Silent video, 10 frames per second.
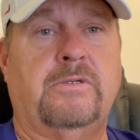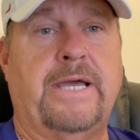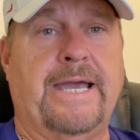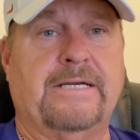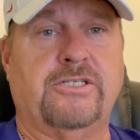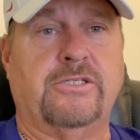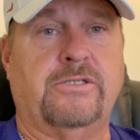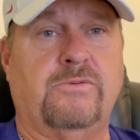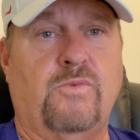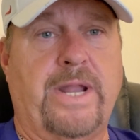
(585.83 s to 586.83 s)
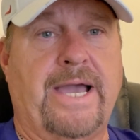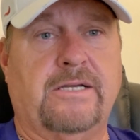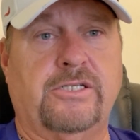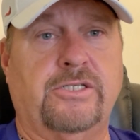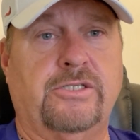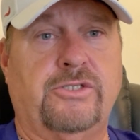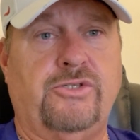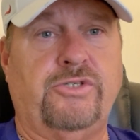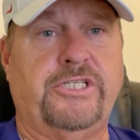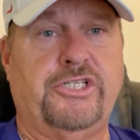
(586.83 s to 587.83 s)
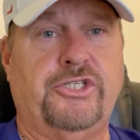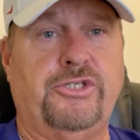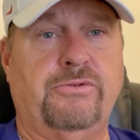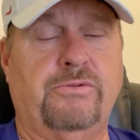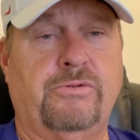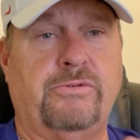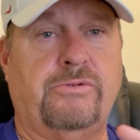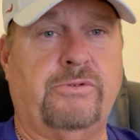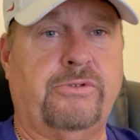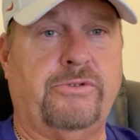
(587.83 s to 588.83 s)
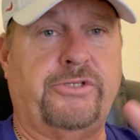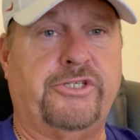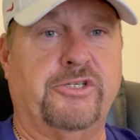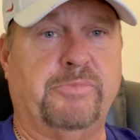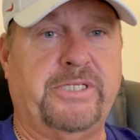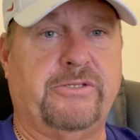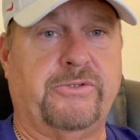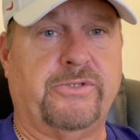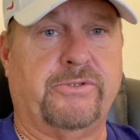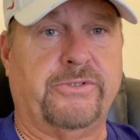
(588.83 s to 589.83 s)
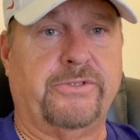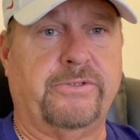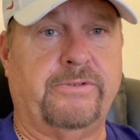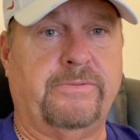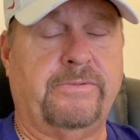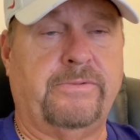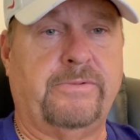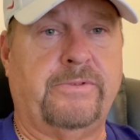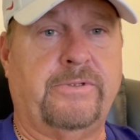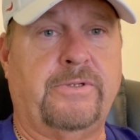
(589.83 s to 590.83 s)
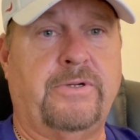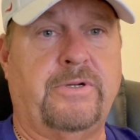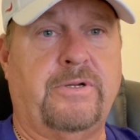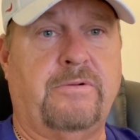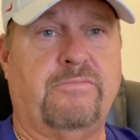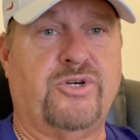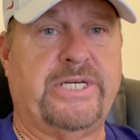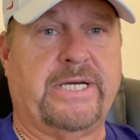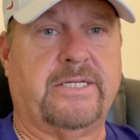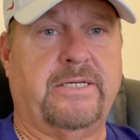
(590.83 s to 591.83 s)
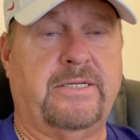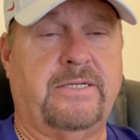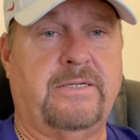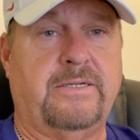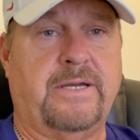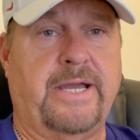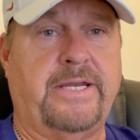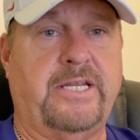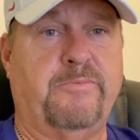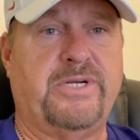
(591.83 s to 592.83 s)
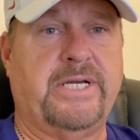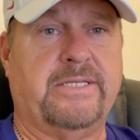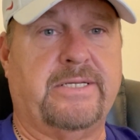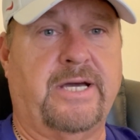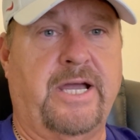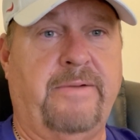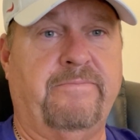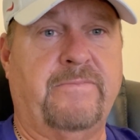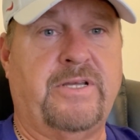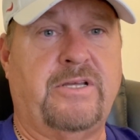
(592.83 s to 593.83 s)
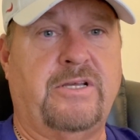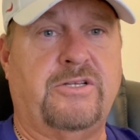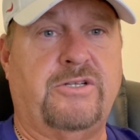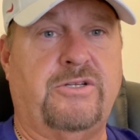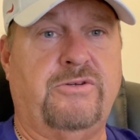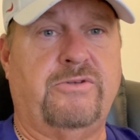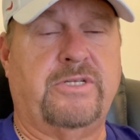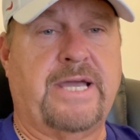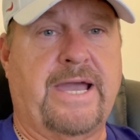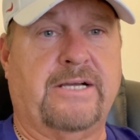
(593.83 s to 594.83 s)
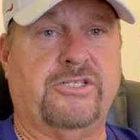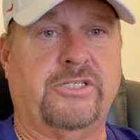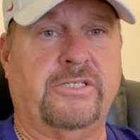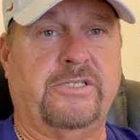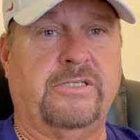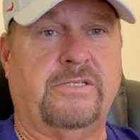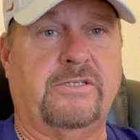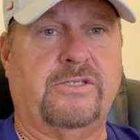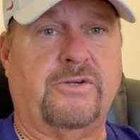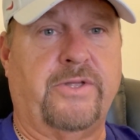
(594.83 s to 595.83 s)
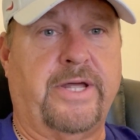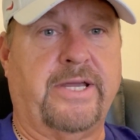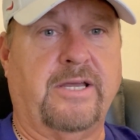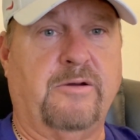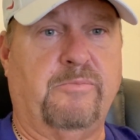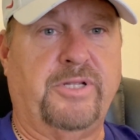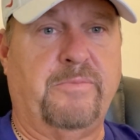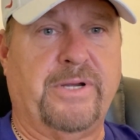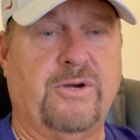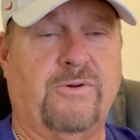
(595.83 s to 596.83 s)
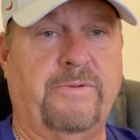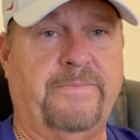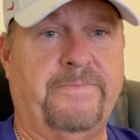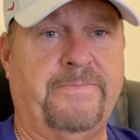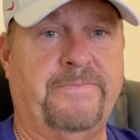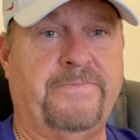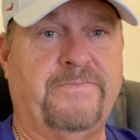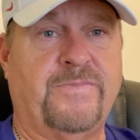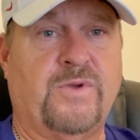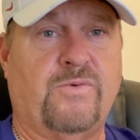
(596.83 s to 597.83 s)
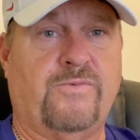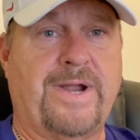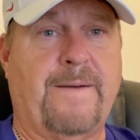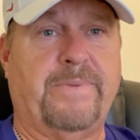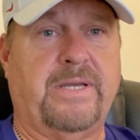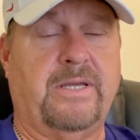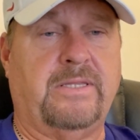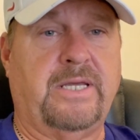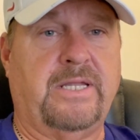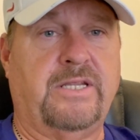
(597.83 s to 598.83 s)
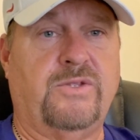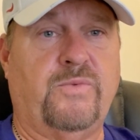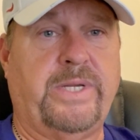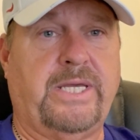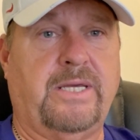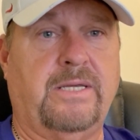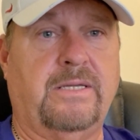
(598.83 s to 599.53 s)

Actions. What actions do you need to do to complete those goals? Protect. I need to protect the time to do the actions so that I can complete my goal. Wrap at the end of the week.